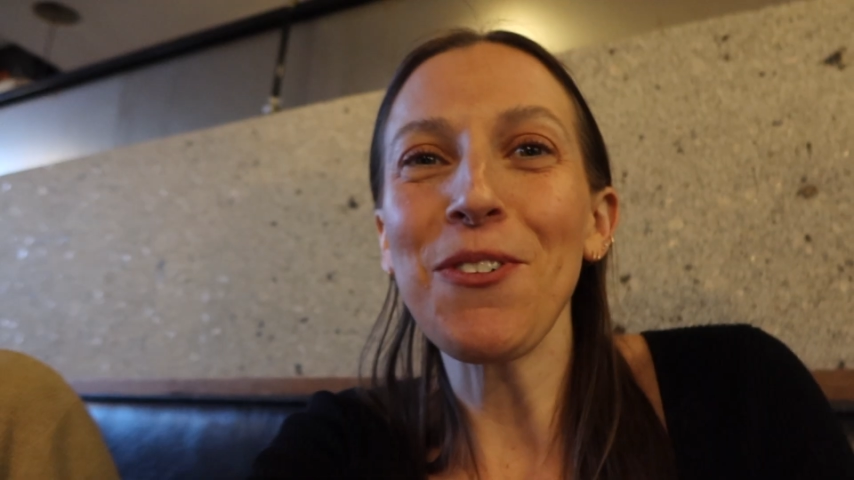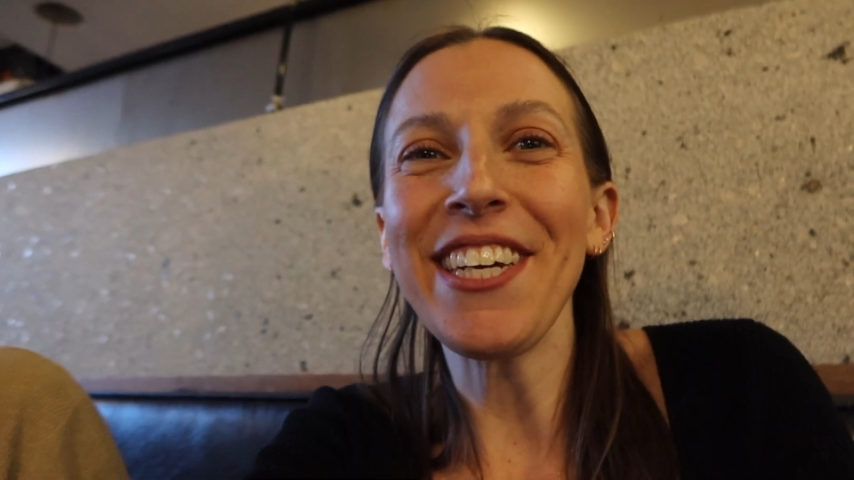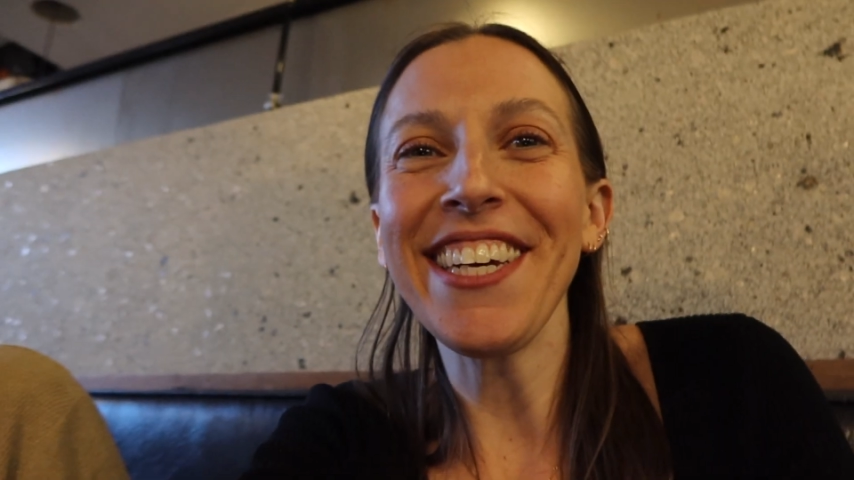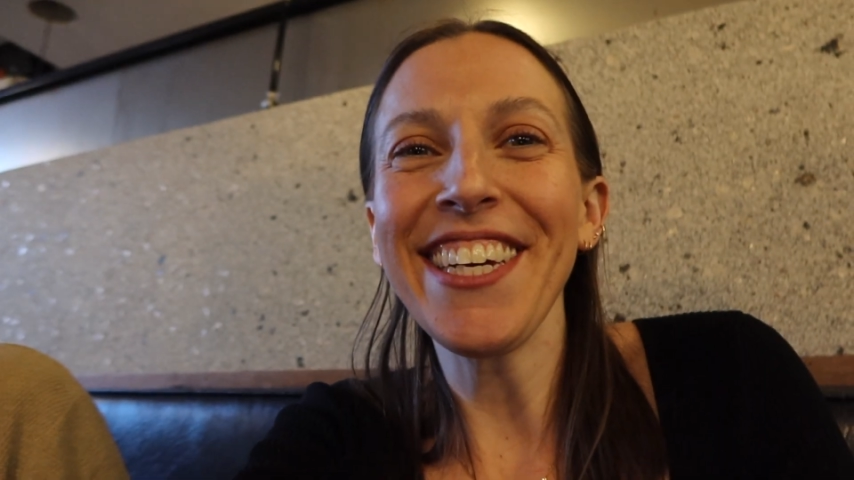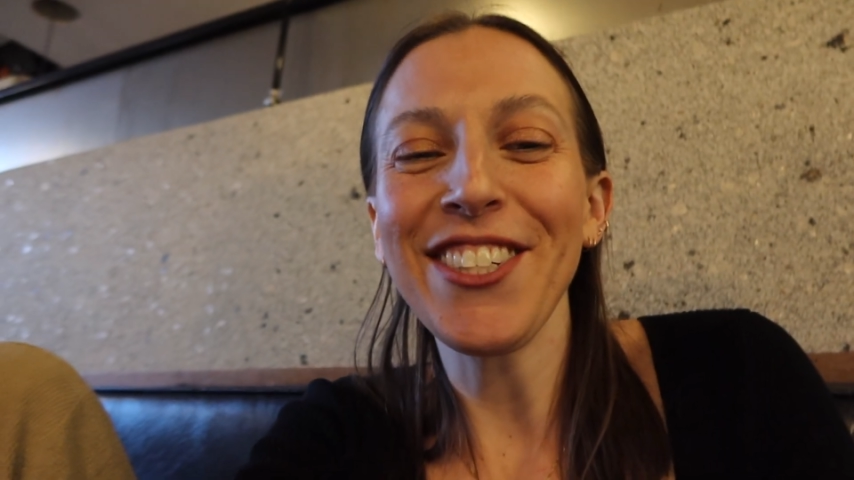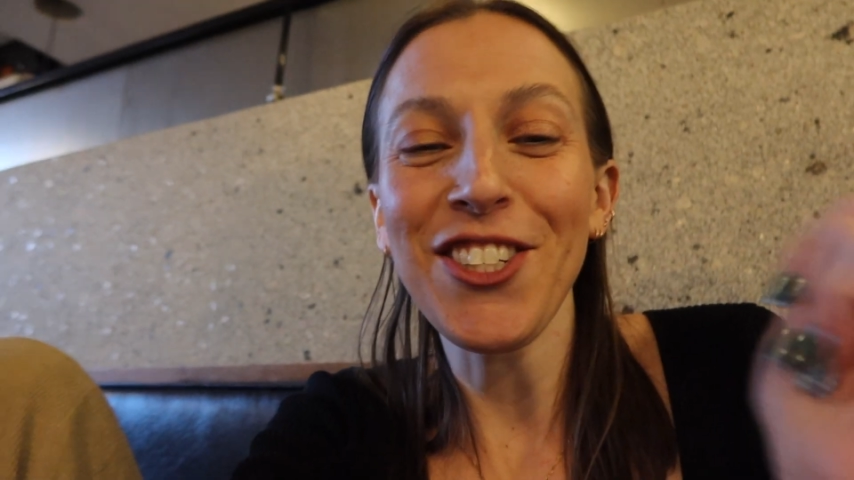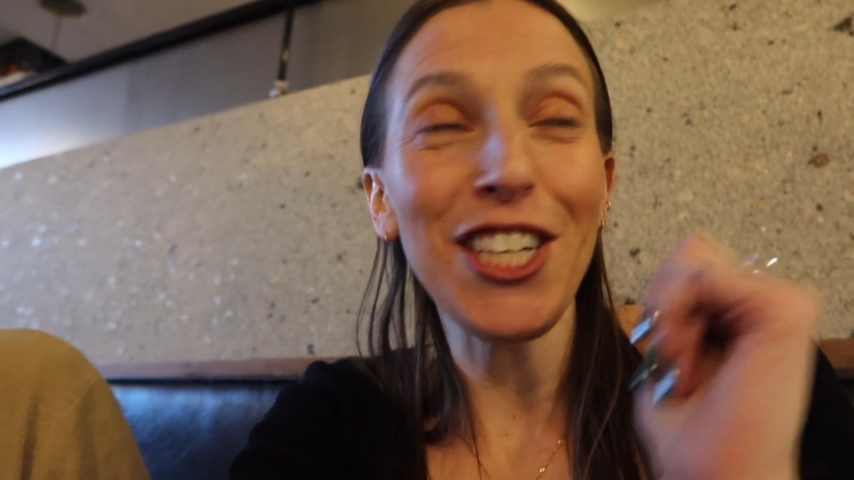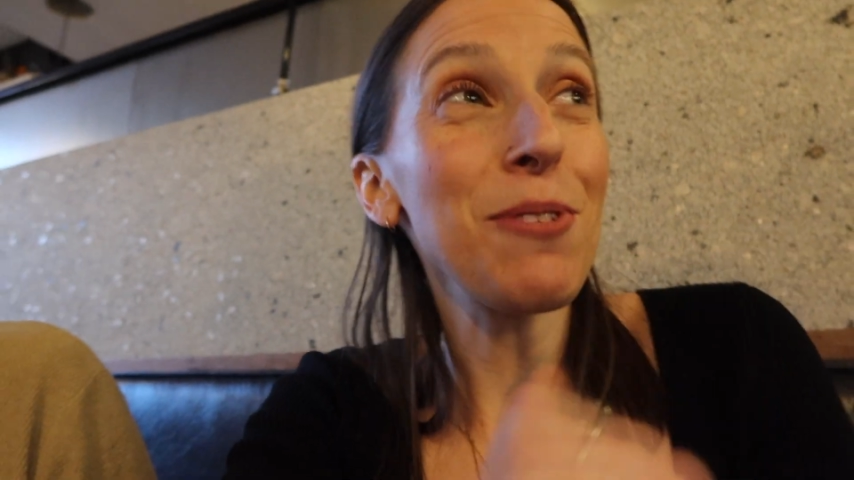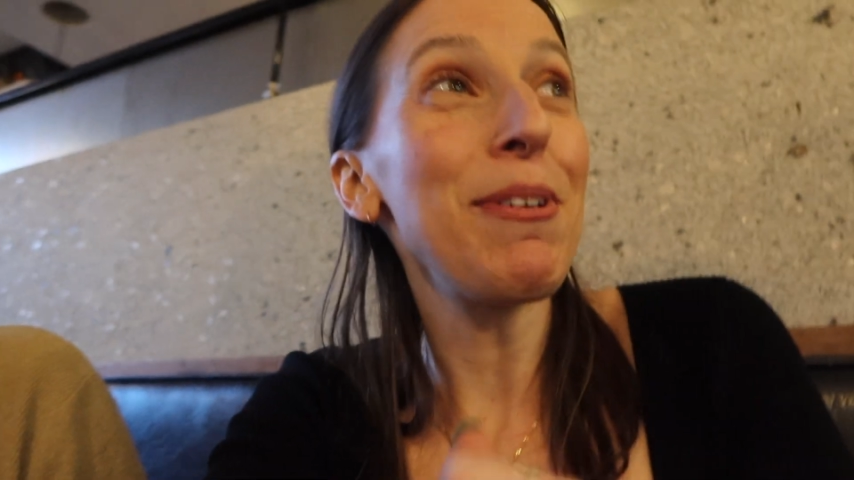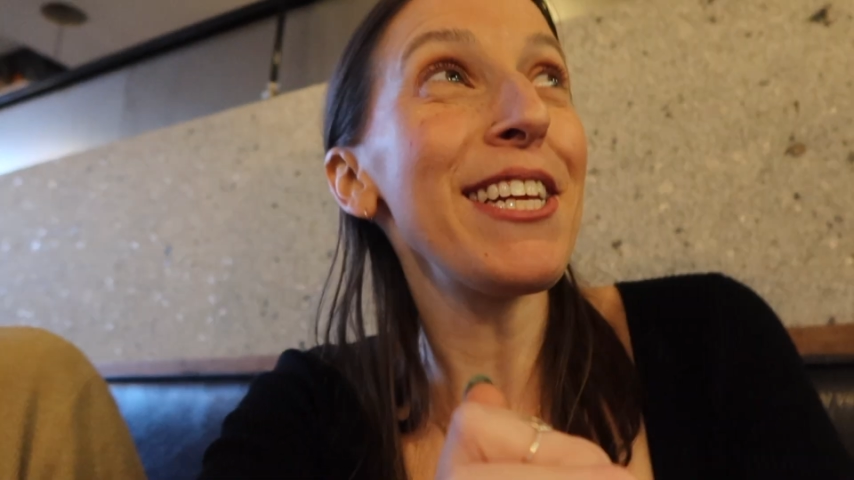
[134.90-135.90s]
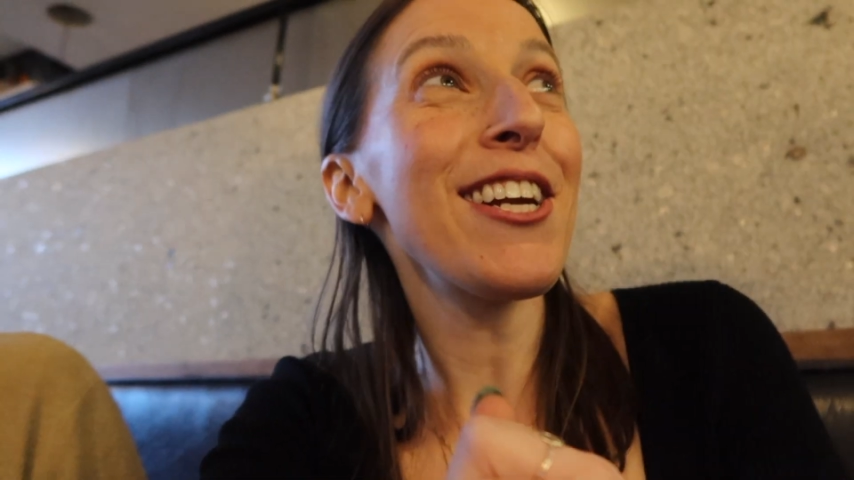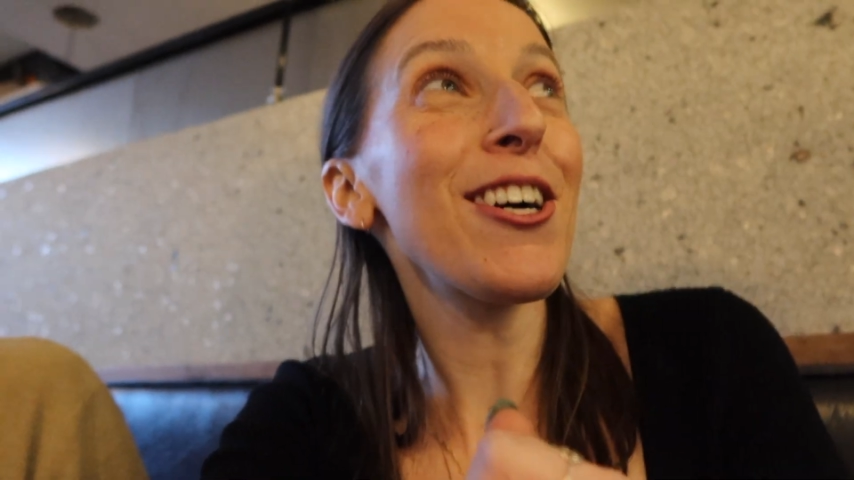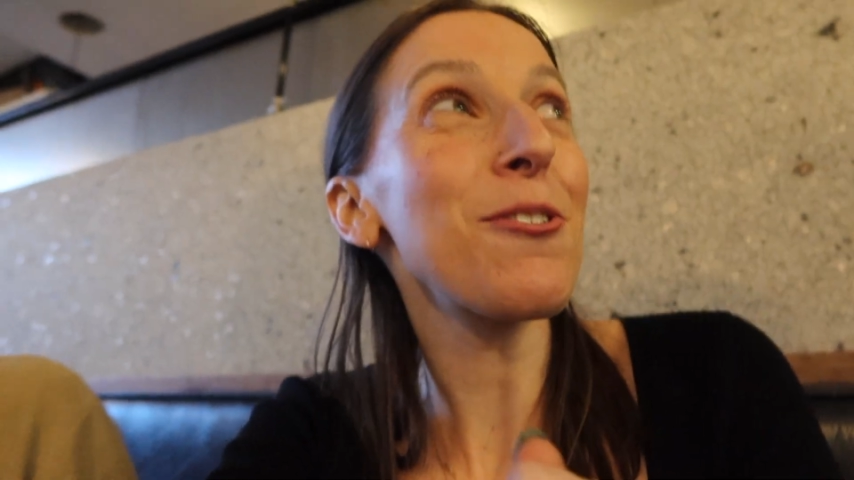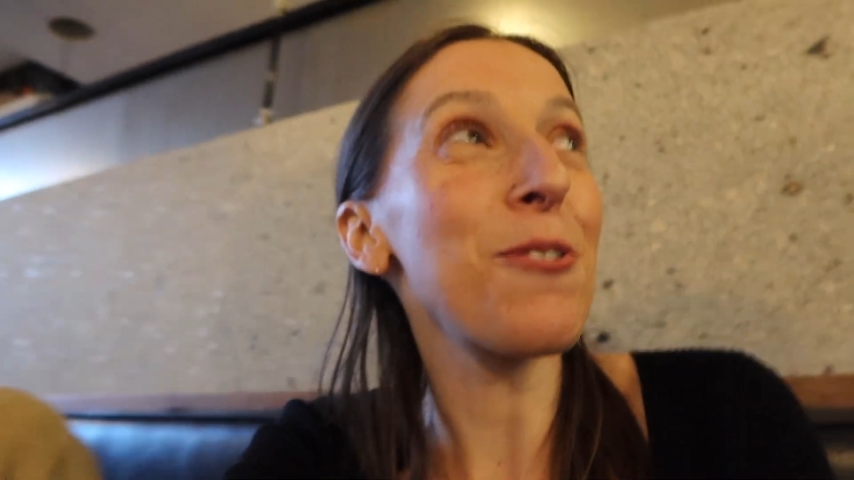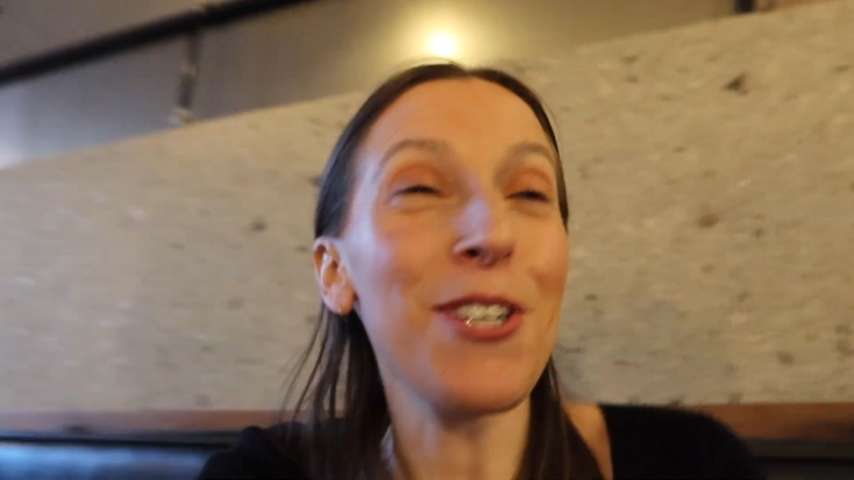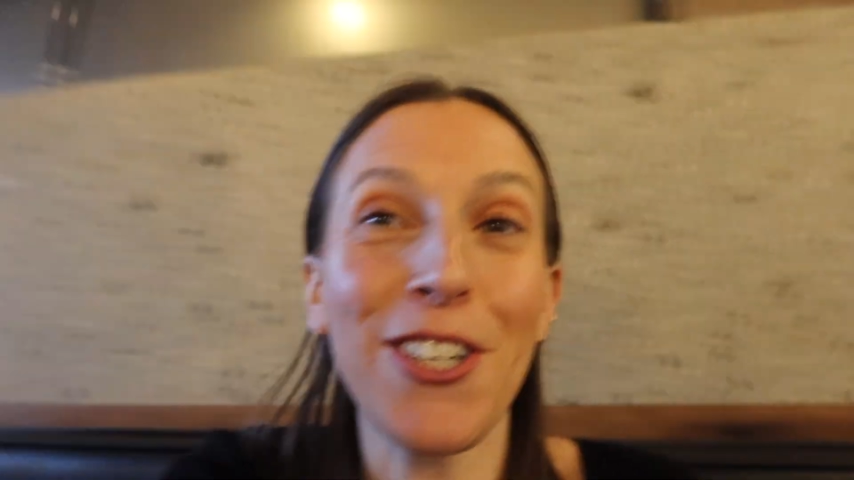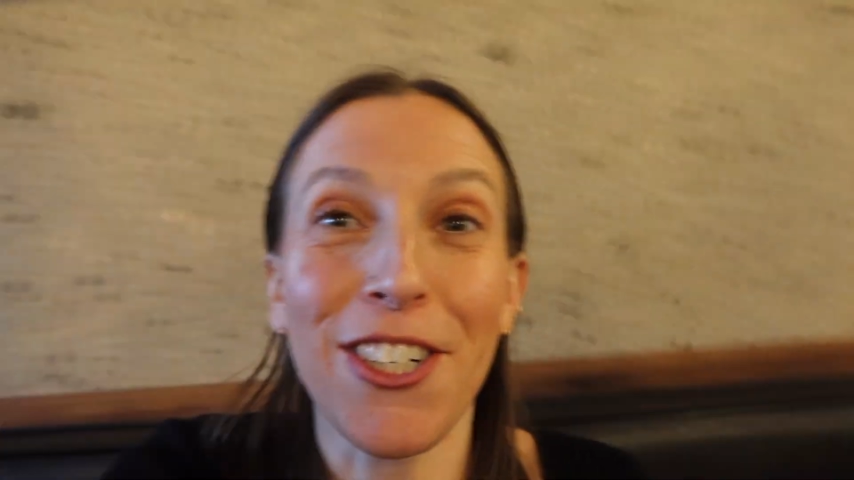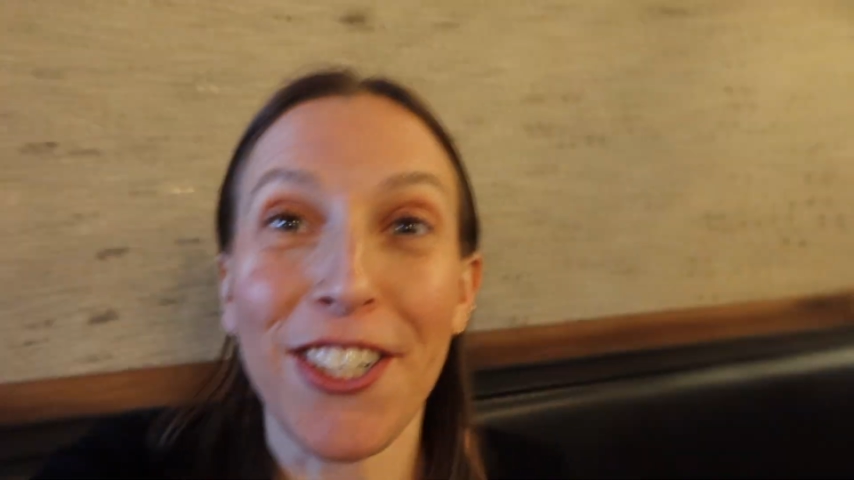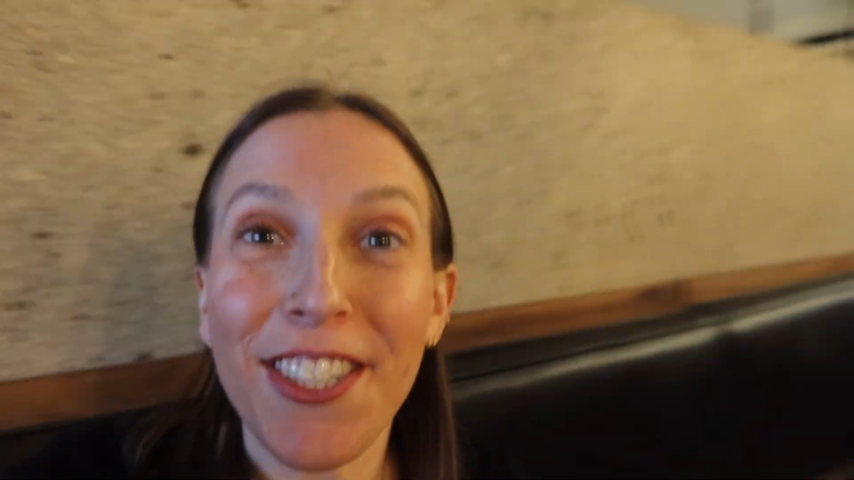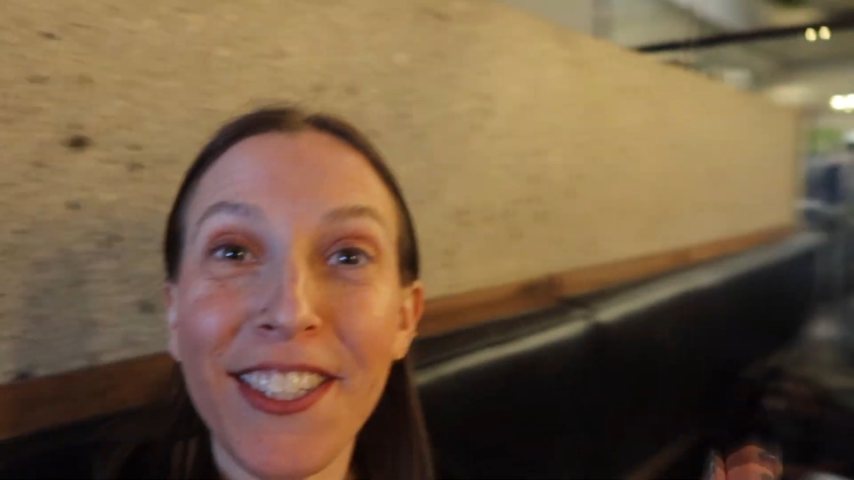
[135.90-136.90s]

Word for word: We just put in our orders,